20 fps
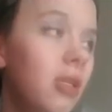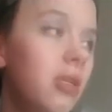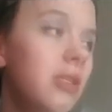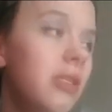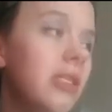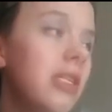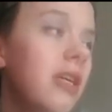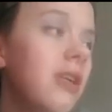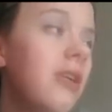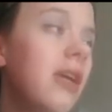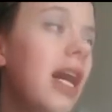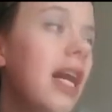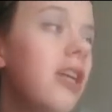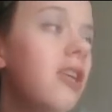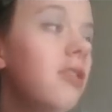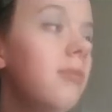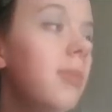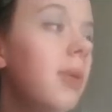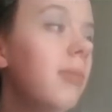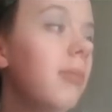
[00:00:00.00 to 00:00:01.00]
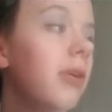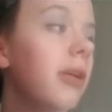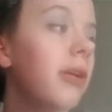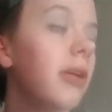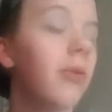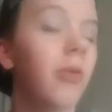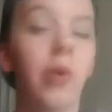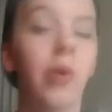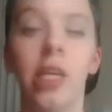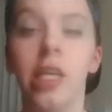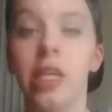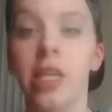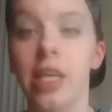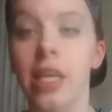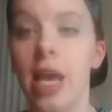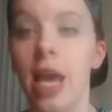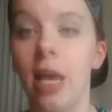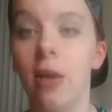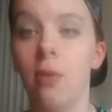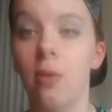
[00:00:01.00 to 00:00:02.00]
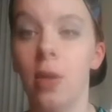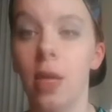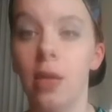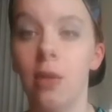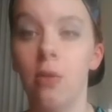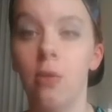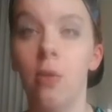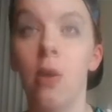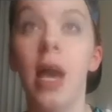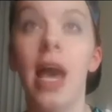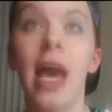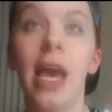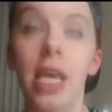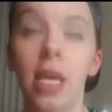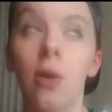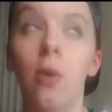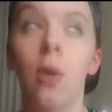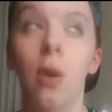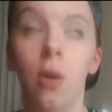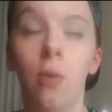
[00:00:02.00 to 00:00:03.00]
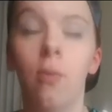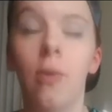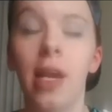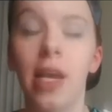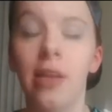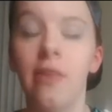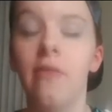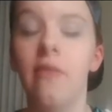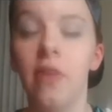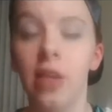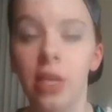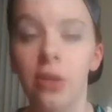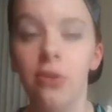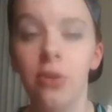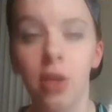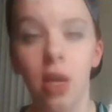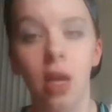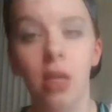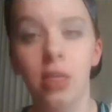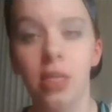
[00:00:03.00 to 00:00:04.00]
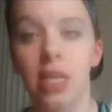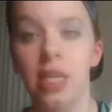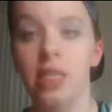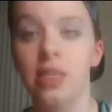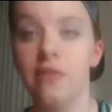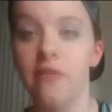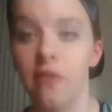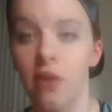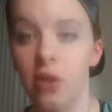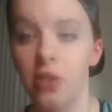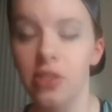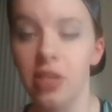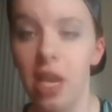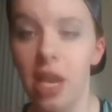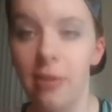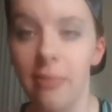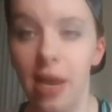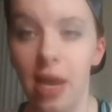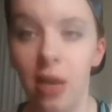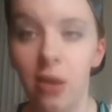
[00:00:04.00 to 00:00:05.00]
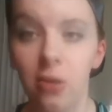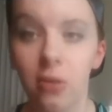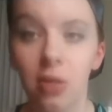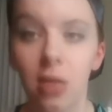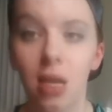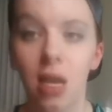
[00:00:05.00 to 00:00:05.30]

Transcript: So I remember when the AOL Red video contest first came out.